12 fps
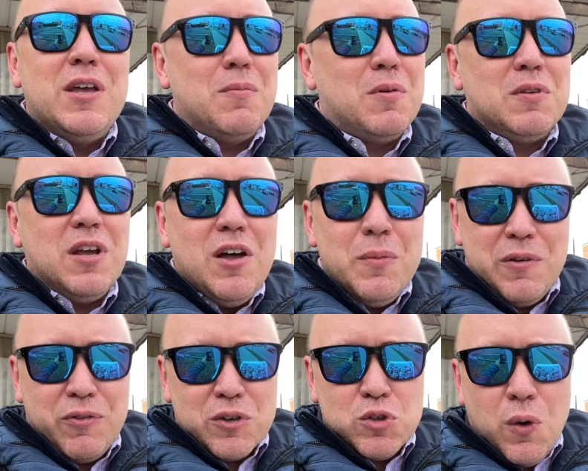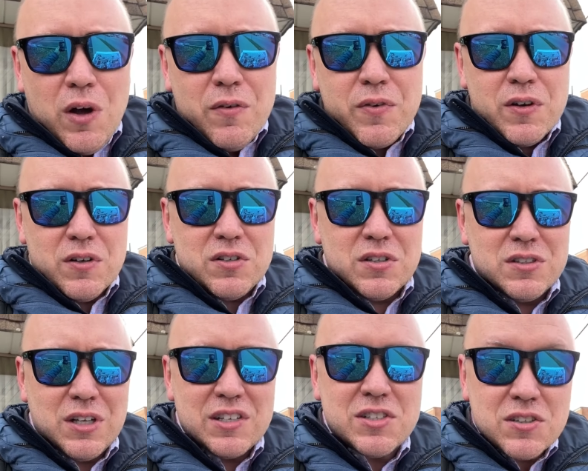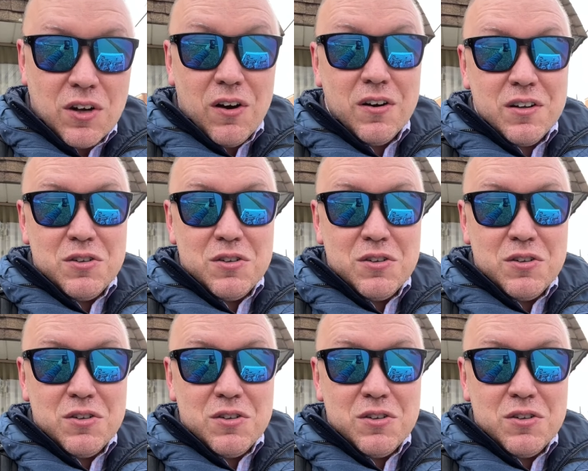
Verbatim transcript: You've been telling me for 12 years since I started